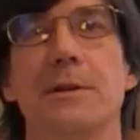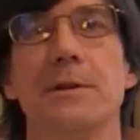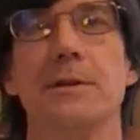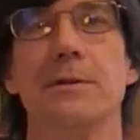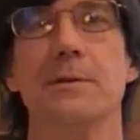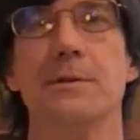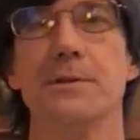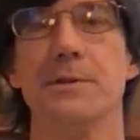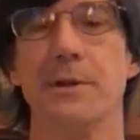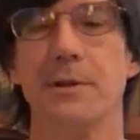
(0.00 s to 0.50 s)
I
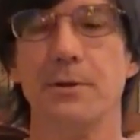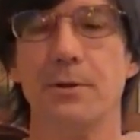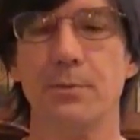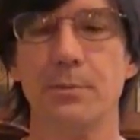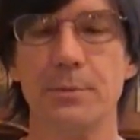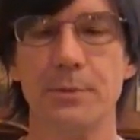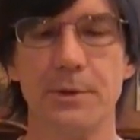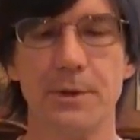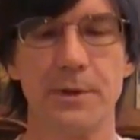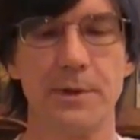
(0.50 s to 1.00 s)
do is I
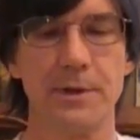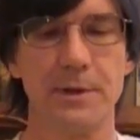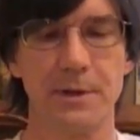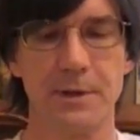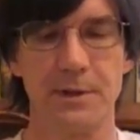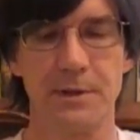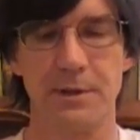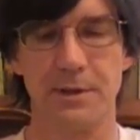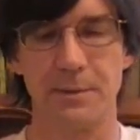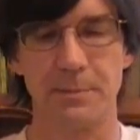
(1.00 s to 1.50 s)
open the
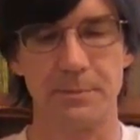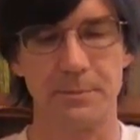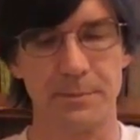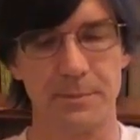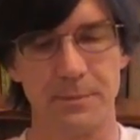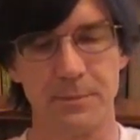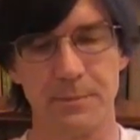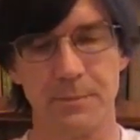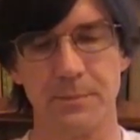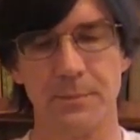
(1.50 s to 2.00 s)
thing up
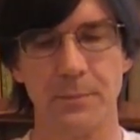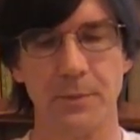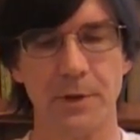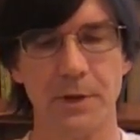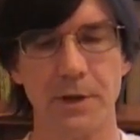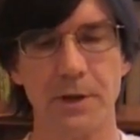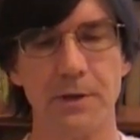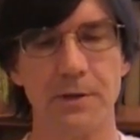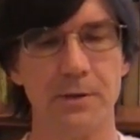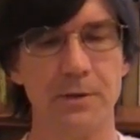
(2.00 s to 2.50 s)
when
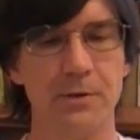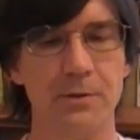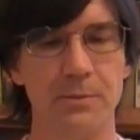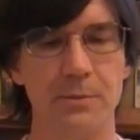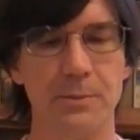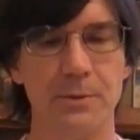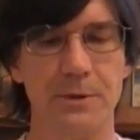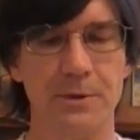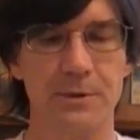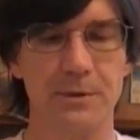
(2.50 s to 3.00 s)
I get
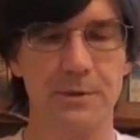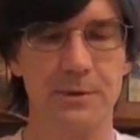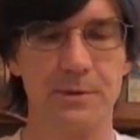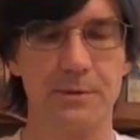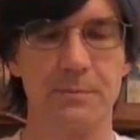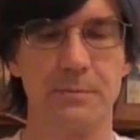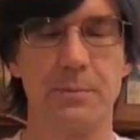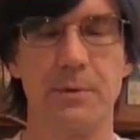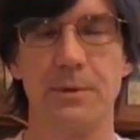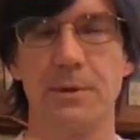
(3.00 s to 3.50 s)
home.
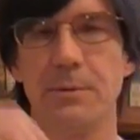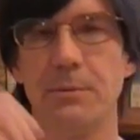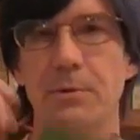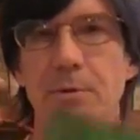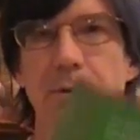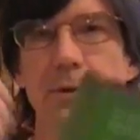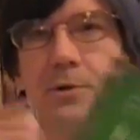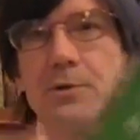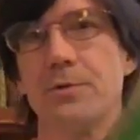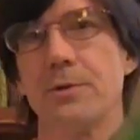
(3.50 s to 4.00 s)
I
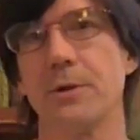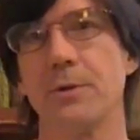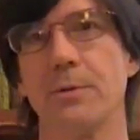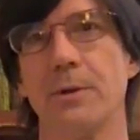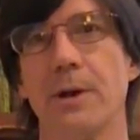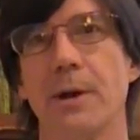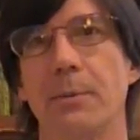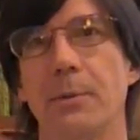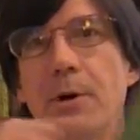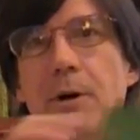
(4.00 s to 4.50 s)
pull the shrink
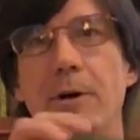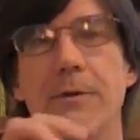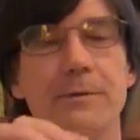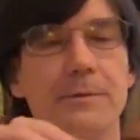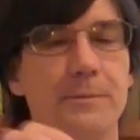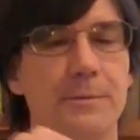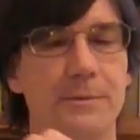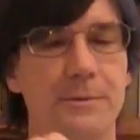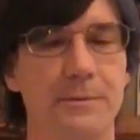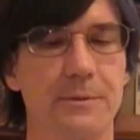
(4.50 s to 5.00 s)
wrap
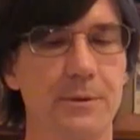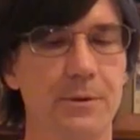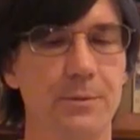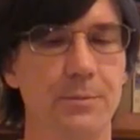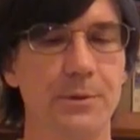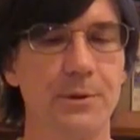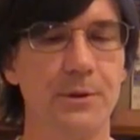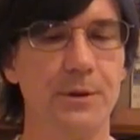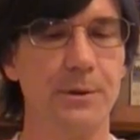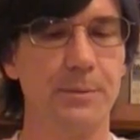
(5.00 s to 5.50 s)
off and
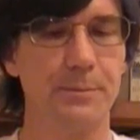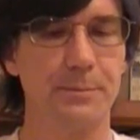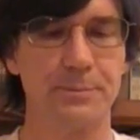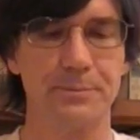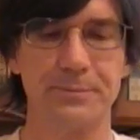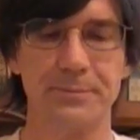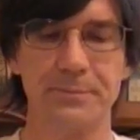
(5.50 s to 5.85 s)
open it up.